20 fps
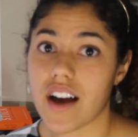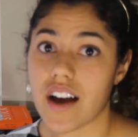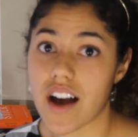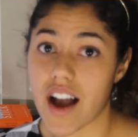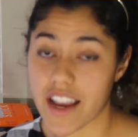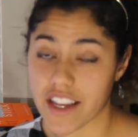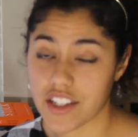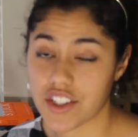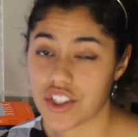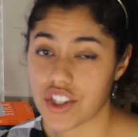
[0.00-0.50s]

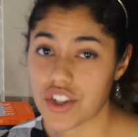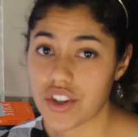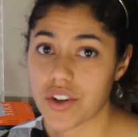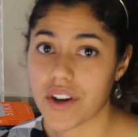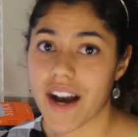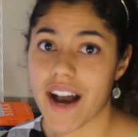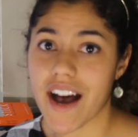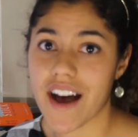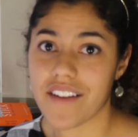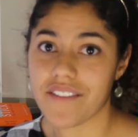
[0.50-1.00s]
I do
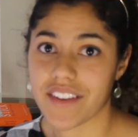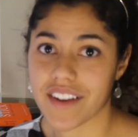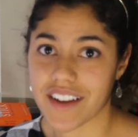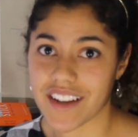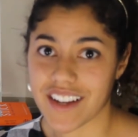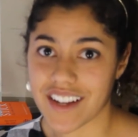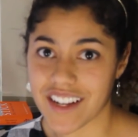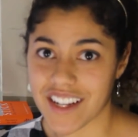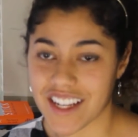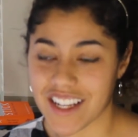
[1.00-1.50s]
have
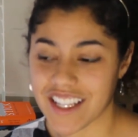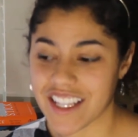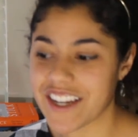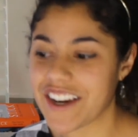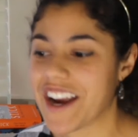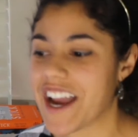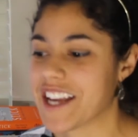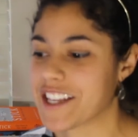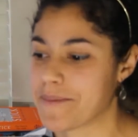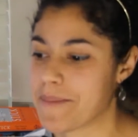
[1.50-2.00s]
a
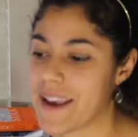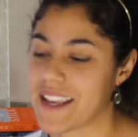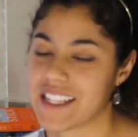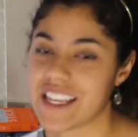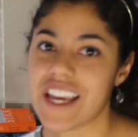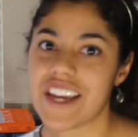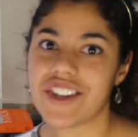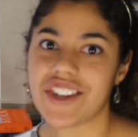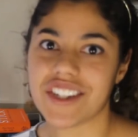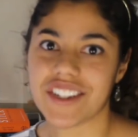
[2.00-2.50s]
clear
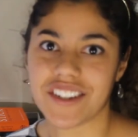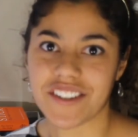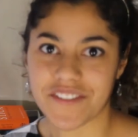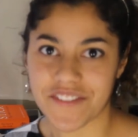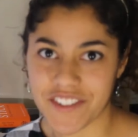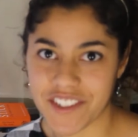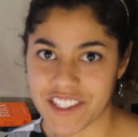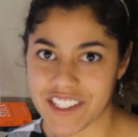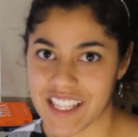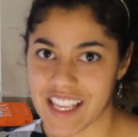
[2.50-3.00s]
expectation of
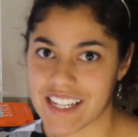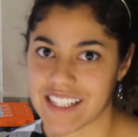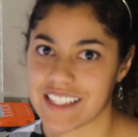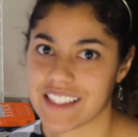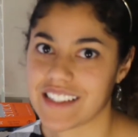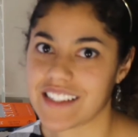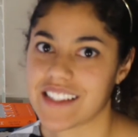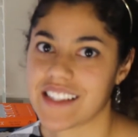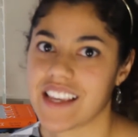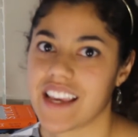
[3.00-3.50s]
full
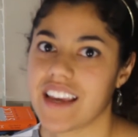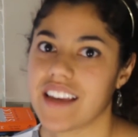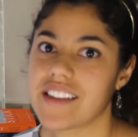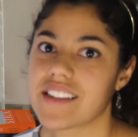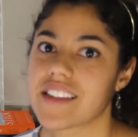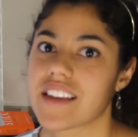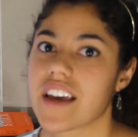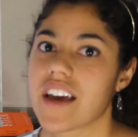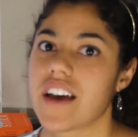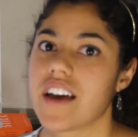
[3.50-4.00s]

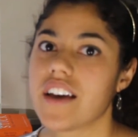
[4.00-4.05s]
sentences,